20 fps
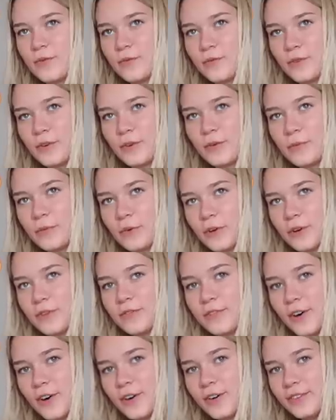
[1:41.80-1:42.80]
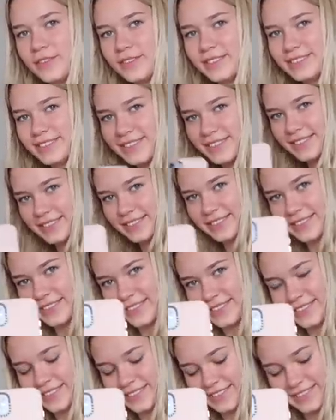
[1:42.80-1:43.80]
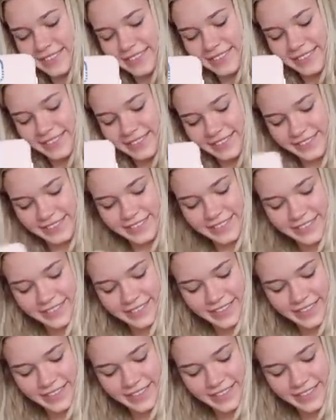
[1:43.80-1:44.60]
Beautiful. Yeah. Much better.